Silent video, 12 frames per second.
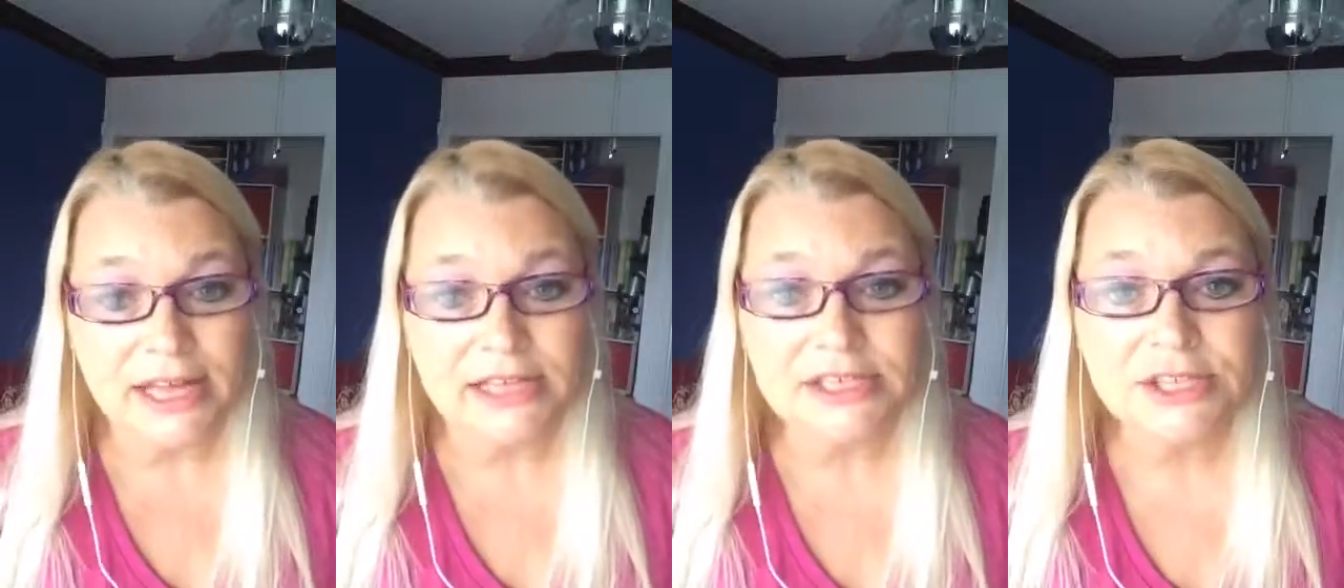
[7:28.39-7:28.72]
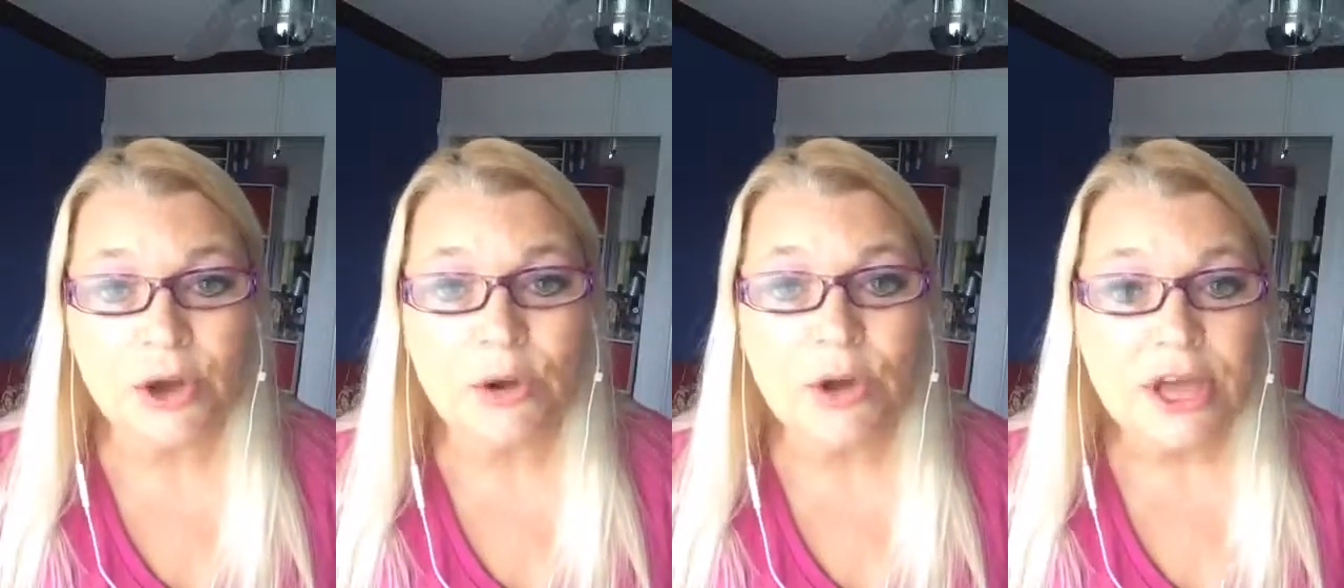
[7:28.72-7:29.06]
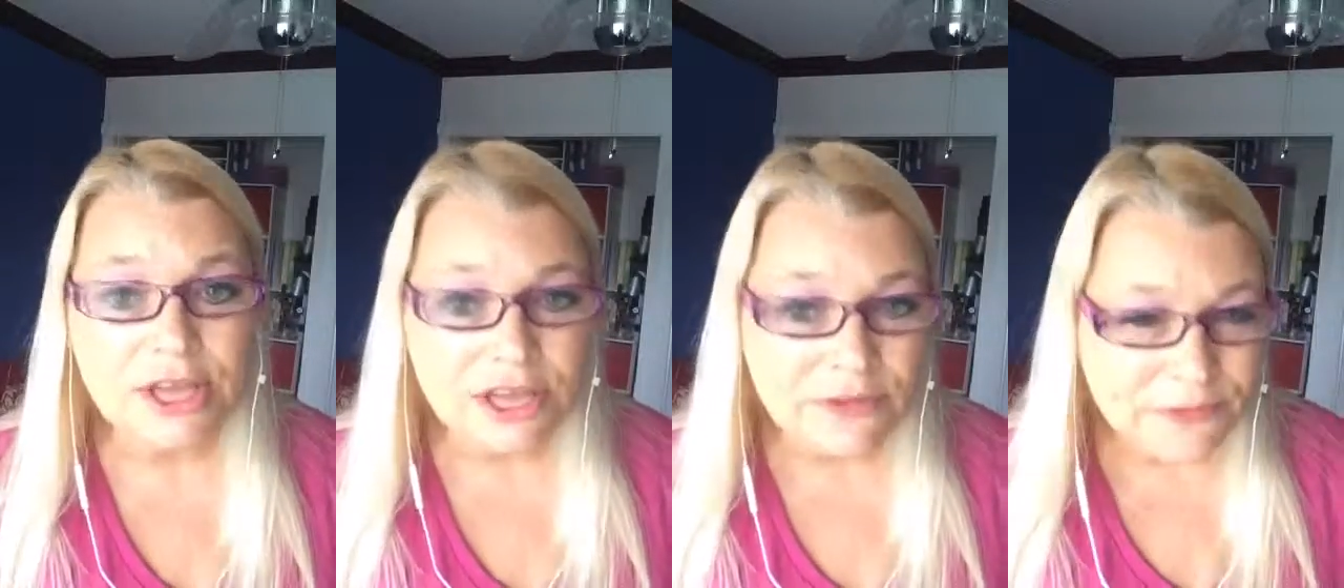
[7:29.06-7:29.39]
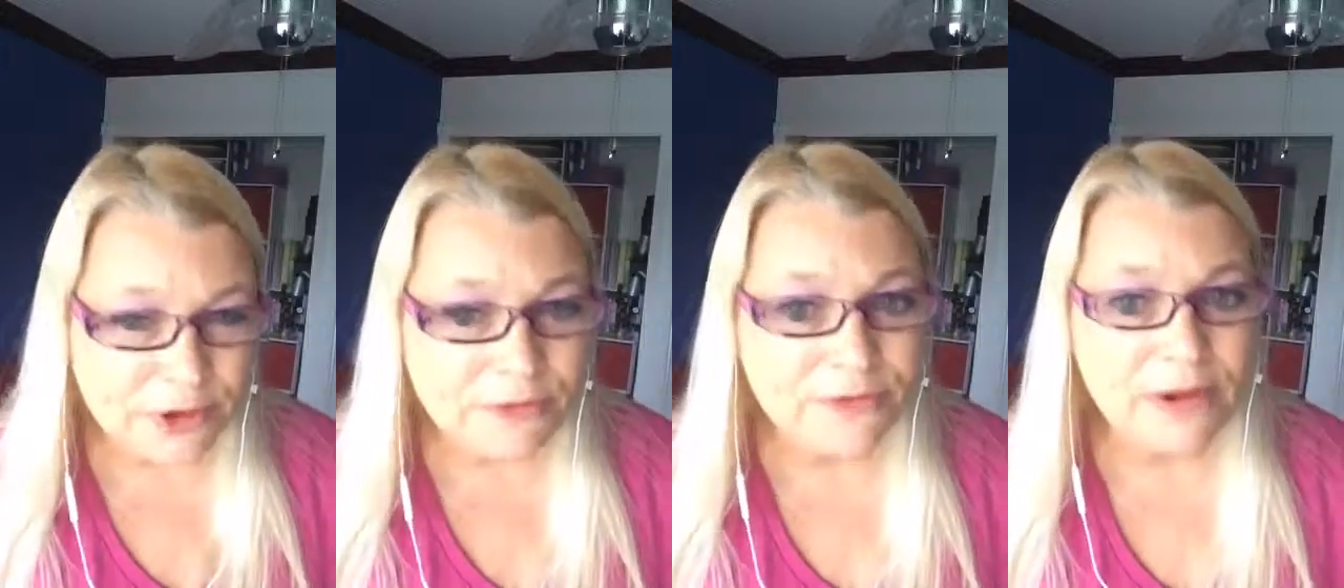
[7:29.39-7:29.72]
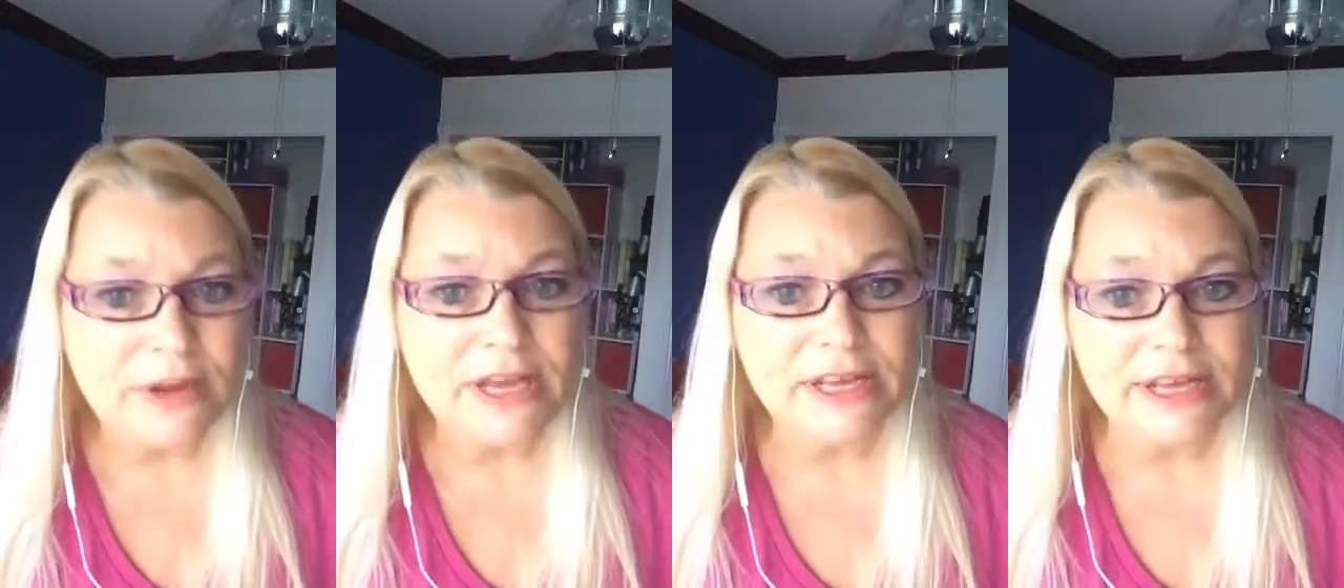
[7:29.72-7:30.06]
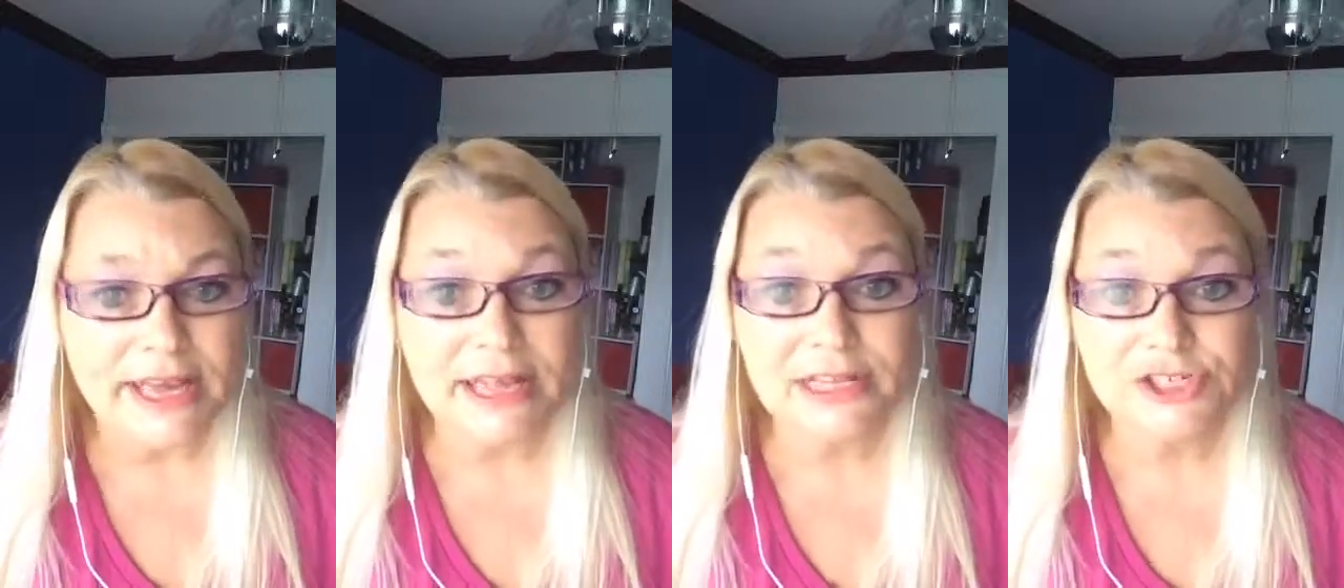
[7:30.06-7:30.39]
And so if you're very
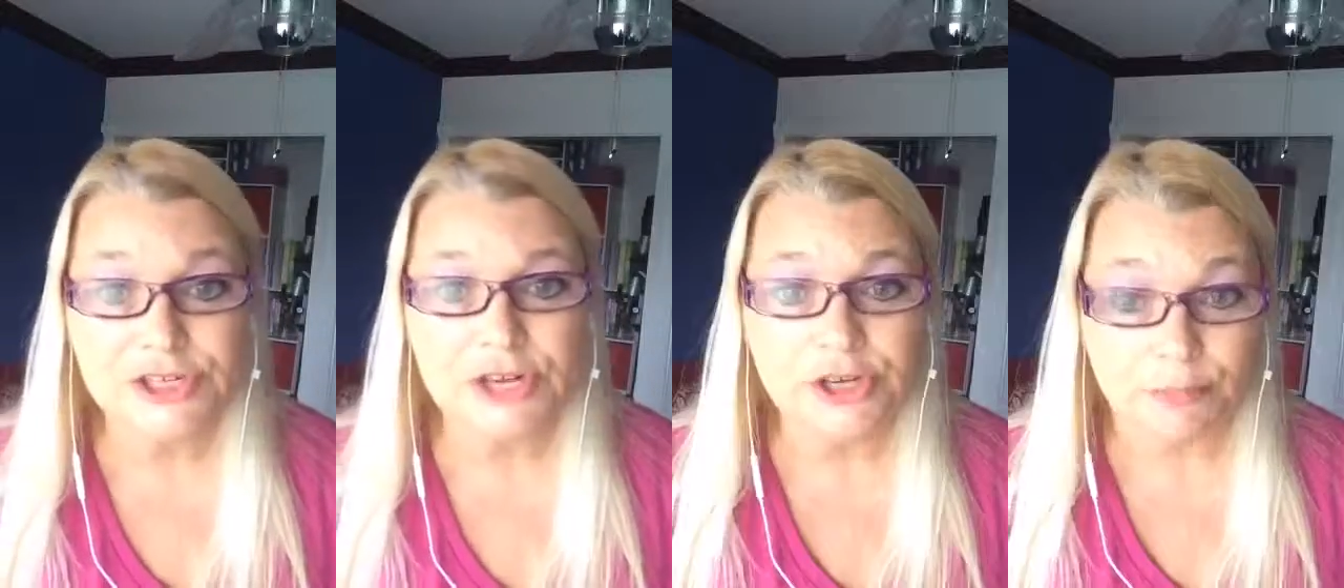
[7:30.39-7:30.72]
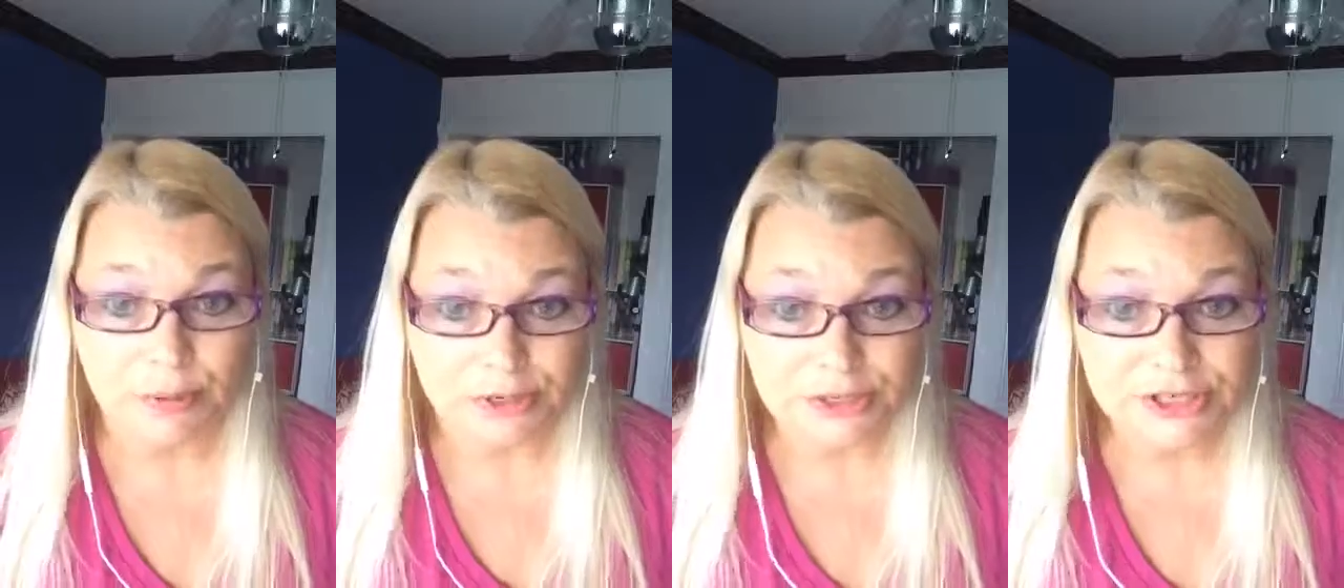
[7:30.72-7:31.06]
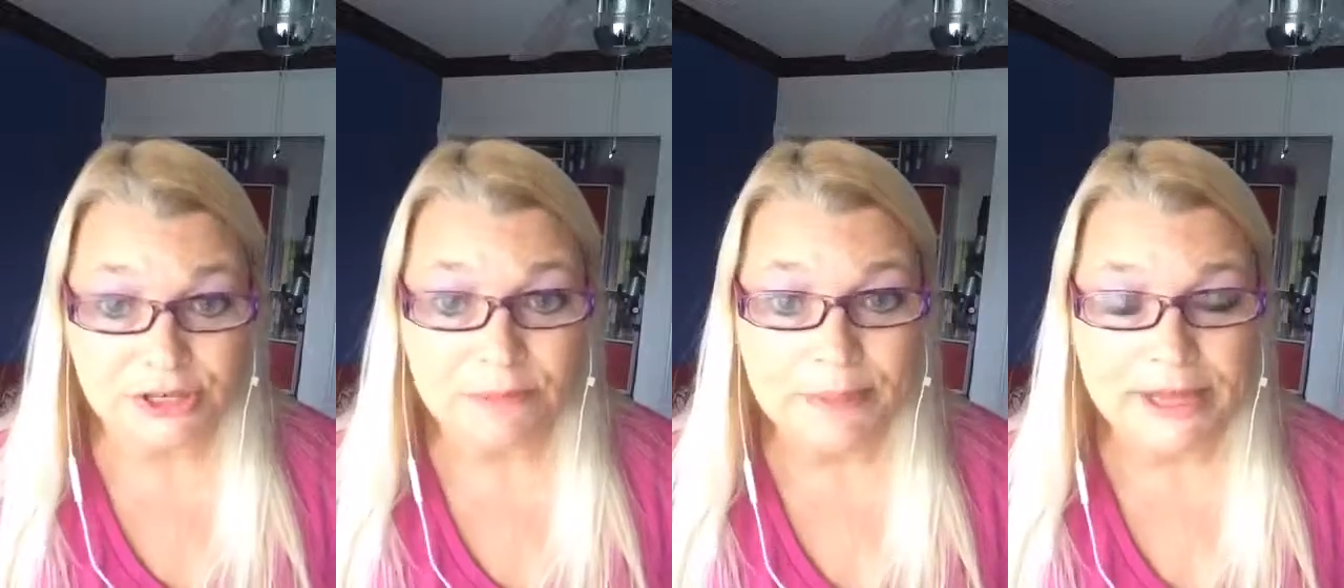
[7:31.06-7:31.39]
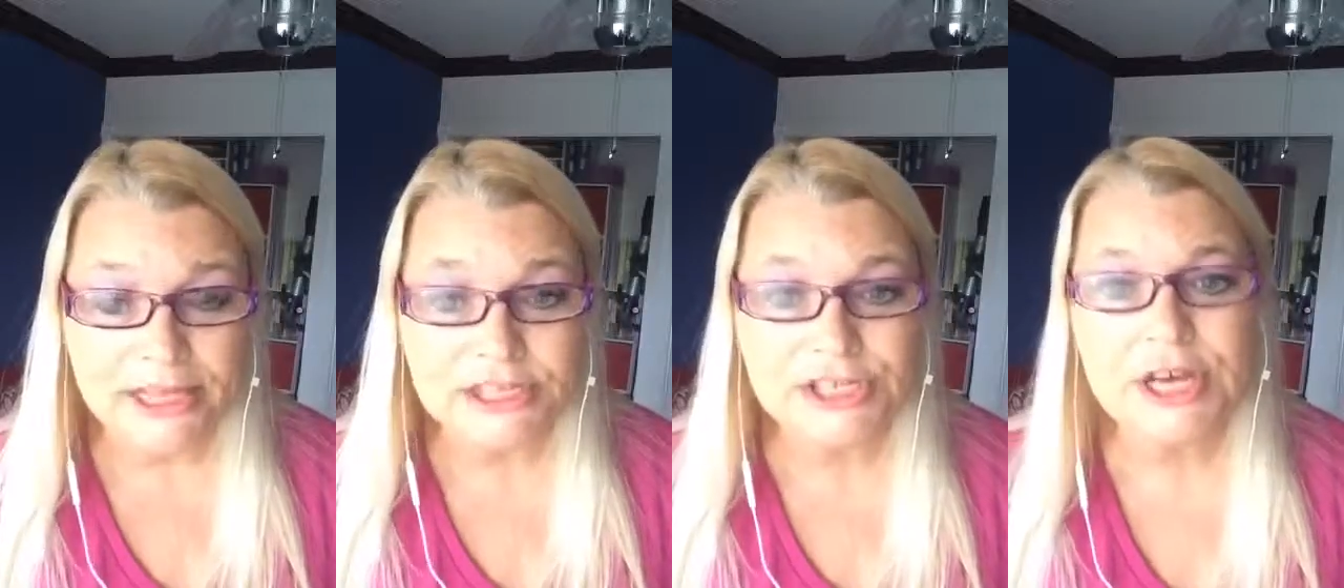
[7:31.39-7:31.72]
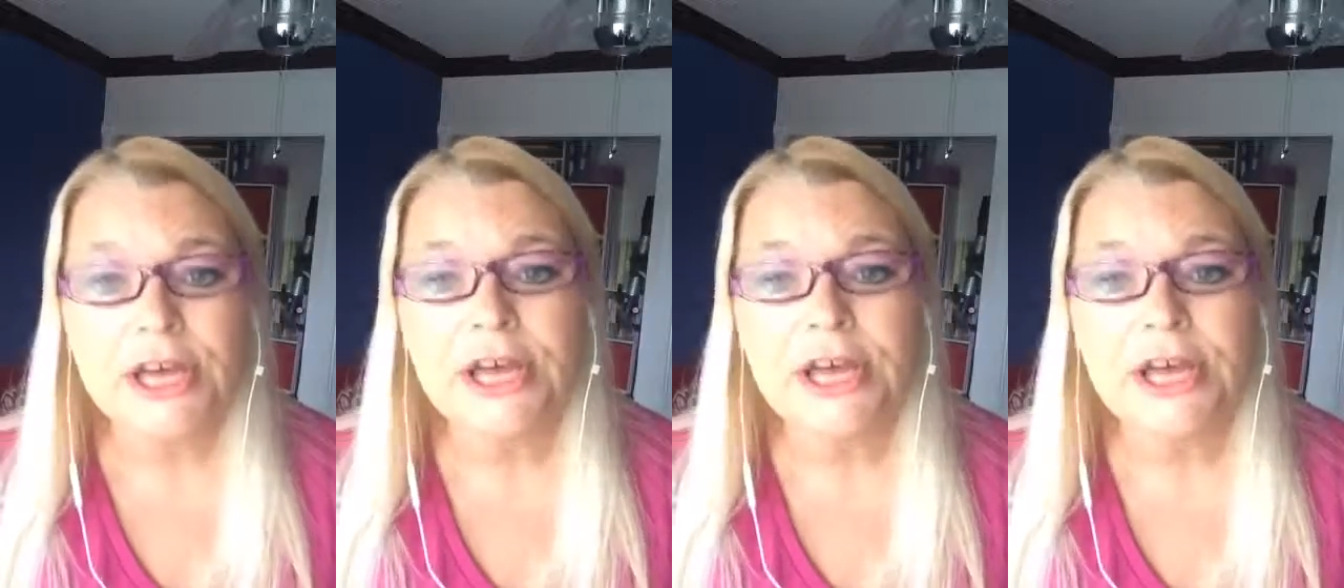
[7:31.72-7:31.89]
engaged on your personal page,